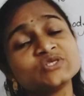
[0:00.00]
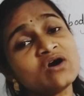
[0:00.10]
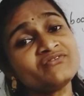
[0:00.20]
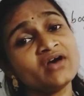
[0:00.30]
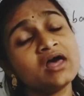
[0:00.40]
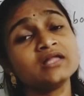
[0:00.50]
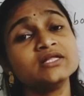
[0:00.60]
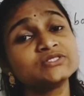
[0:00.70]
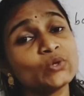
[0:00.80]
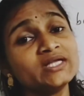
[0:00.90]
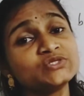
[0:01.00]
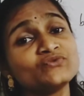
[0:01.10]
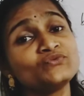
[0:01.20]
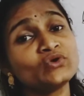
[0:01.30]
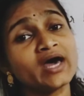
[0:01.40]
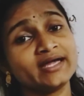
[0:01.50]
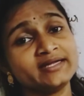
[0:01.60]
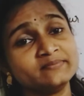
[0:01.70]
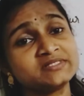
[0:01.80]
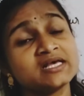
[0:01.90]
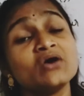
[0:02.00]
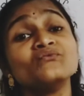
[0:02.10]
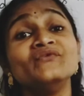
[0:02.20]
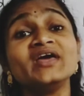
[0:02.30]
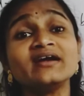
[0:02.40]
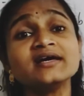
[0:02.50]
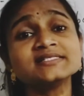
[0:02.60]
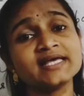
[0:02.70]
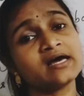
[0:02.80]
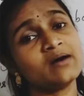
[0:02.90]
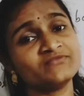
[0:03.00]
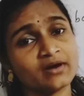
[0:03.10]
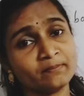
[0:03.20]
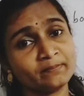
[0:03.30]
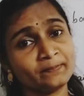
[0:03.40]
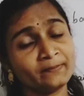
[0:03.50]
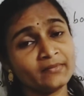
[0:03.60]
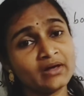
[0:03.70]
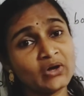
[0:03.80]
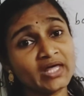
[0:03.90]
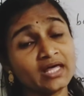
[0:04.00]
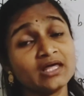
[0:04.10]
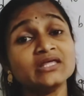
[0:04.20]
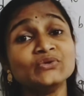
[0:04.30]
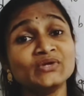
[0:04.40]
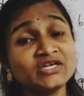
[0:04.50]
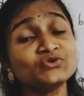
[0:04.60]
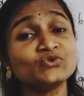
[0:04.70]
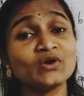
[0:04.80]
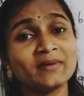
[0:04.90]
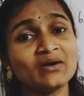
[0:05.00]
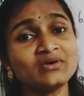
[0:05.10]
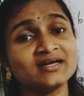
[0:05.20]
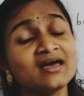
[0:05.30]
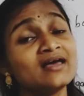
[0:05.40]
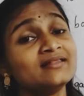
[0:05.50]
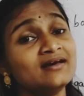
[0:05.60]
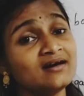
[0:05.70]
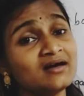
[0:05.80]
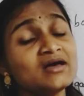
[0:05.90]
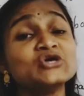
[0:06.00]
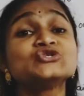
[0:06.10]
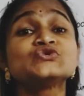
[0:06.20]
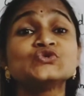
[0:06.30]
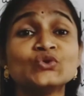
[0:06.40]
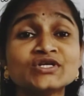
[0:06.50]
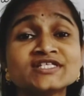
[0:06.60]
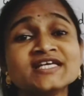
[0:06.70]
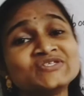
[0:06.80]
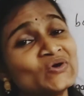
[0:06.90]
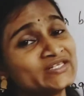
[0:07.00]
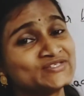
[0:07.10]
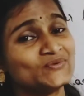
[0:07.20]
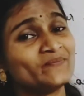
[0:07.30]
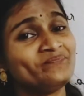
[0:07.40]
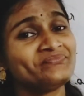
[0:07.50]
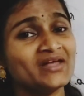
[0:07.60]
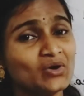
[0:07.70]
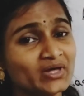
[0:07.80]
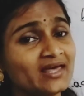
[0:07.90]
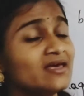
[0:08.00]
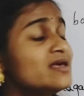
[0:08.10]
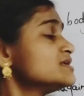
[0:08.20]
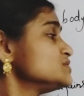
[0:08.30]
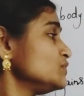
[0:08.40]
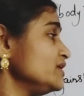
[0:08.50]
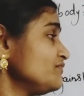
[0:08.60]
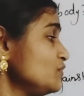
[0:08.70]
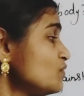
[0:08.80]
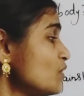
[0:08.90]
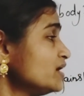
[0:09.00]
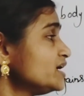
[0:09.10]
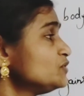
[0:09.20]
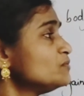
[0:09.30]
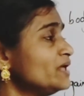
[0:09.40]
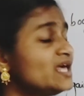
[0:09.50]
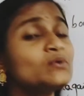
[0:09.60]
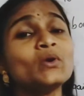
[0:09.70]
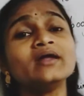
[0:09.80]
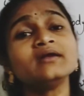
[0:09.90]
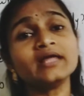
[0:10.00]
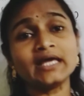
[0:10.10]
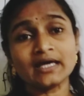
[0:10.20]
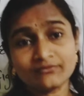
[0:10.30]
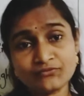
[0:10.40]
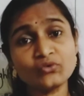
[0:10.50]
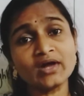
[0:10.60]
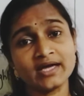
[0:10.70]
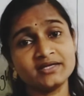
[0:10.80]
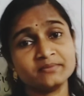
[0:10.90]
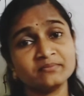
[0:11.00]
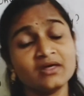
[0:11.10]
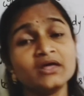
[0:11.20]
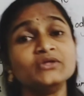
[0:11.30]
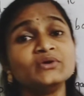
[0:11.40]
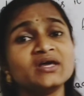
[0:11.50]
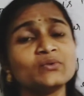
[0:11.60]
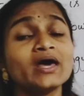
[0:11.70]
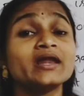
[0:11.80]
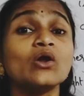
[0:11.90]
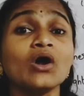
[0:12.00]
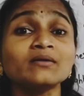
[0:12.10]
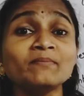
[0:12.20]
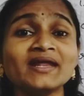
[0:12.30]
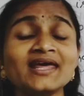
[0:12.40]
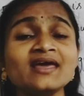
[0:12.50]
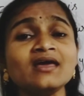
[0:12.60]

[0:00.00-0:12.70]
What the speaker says: of the so and so food items, where does they come from? Okay, you need to know about the sources also. Okay, so if you wanted to make one food item, you require lot many